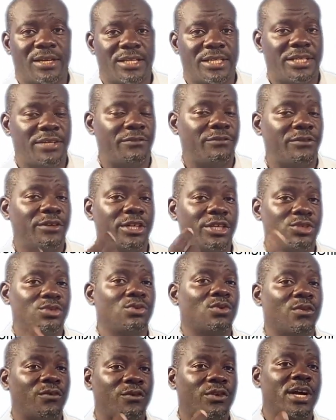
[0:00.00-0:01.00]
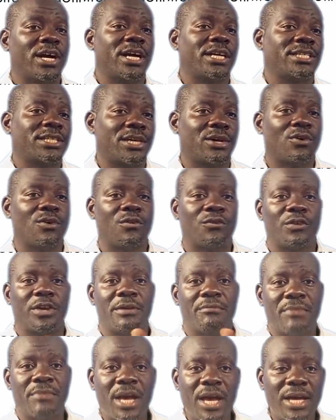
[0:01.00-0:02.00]
definition of culture of a
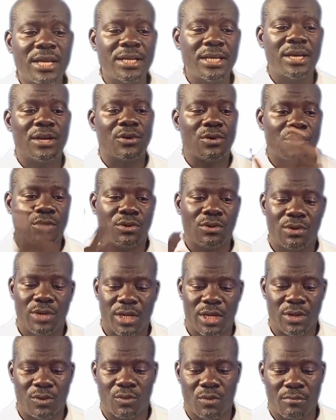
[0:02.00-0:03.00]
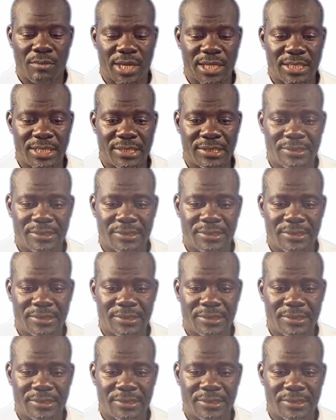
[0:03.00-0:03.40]
man or a woman.